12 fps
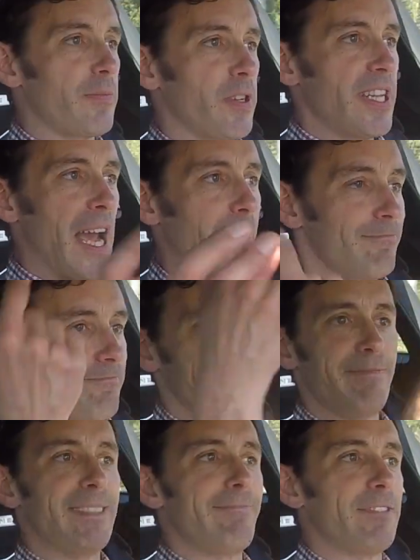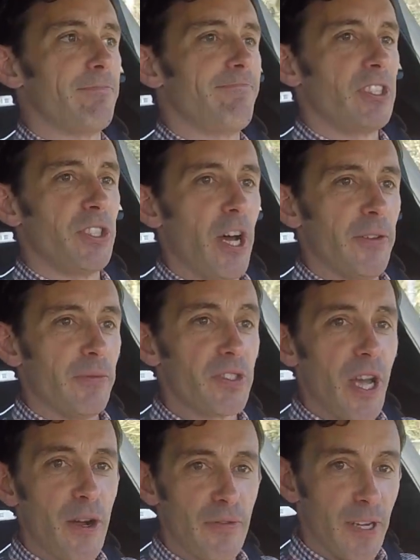runs out, it's done, it's
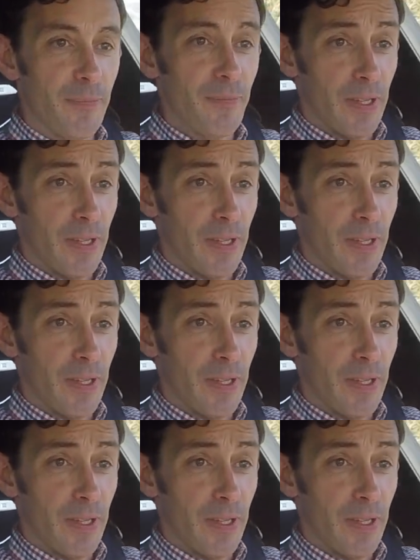over.